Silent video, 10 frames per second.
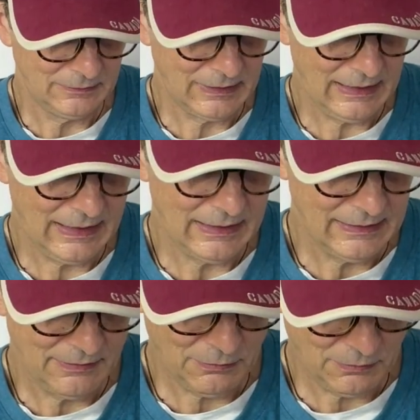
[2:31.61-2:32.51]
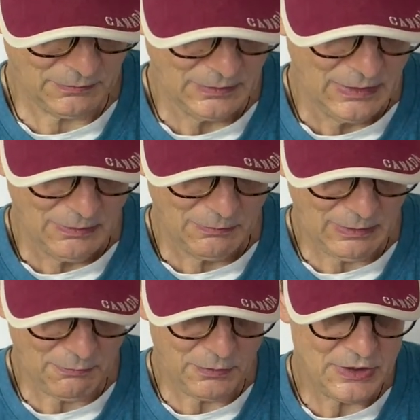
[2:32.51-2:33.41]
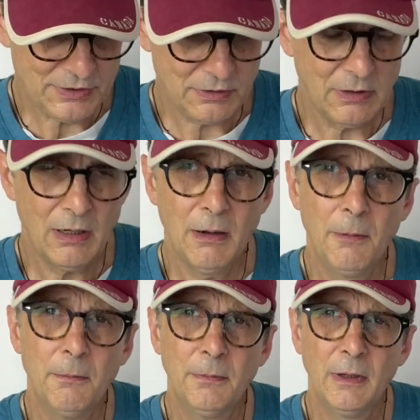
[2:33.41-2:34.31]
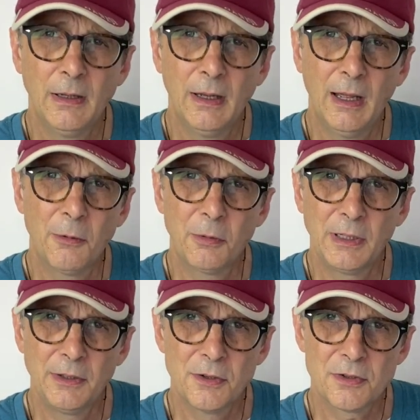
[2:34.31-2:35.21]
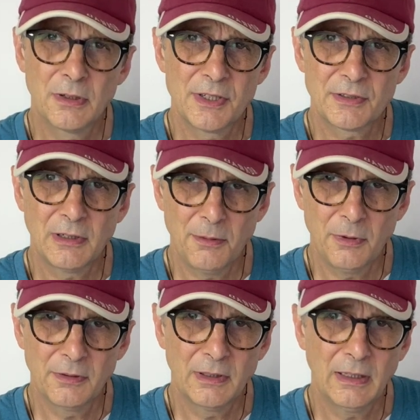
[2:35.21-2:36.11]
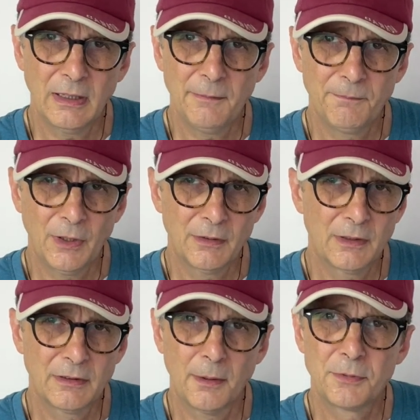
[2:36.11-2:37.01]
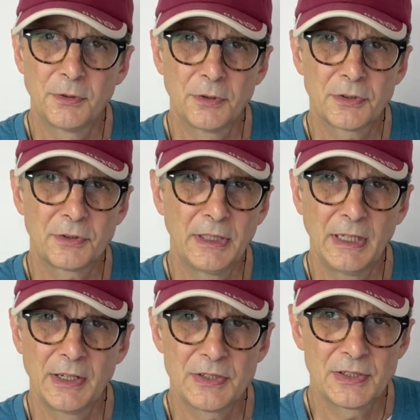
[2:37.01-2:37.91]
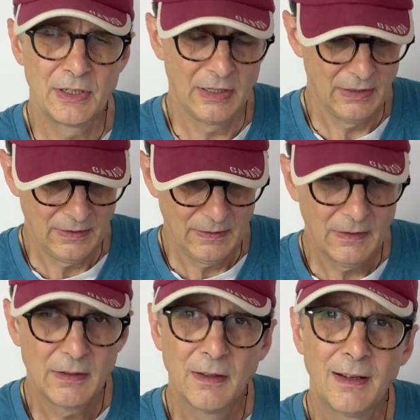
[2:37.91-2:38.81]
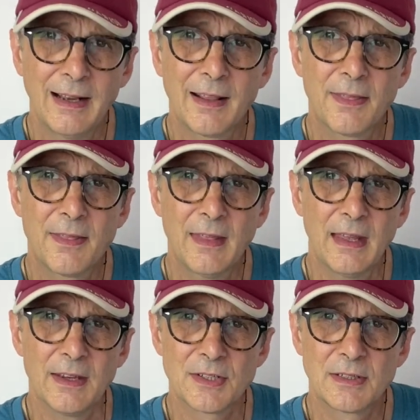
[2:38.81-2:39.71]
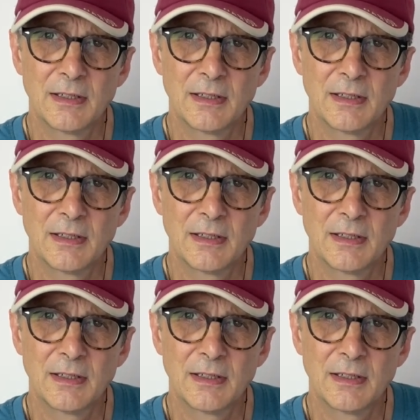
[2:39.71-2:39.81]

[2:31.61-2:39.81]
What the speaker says: Okay, when we strum, and we usually strum on the top two strings like this.